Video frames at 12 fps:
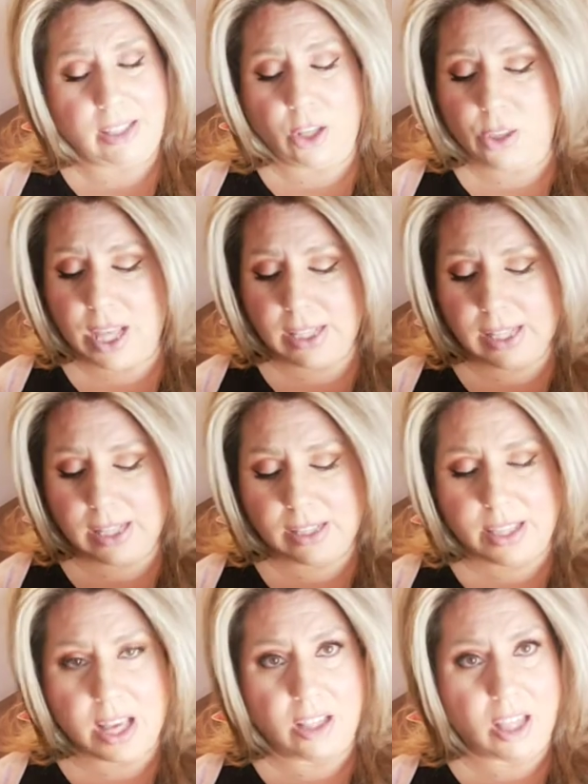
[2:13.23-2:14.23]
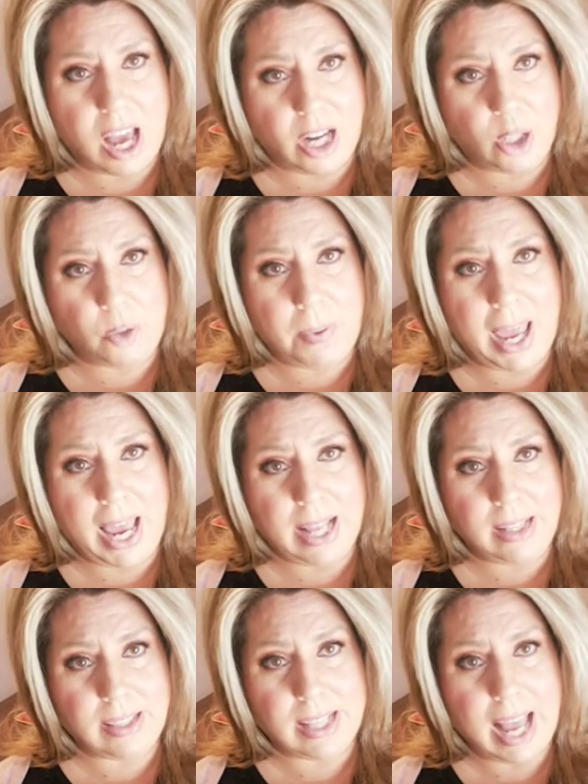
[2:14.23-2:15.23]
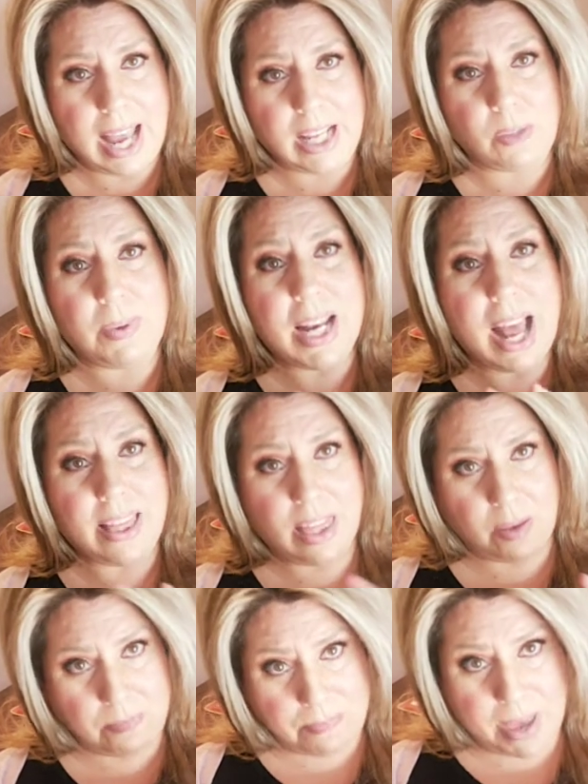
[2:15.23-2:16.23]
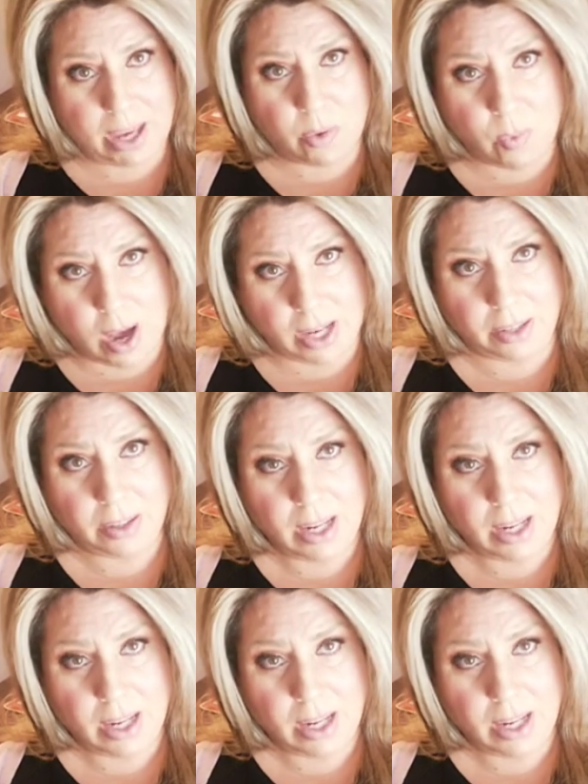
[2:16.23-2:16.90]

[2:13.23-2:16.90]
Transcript: So this is the large pan size, but not the big one,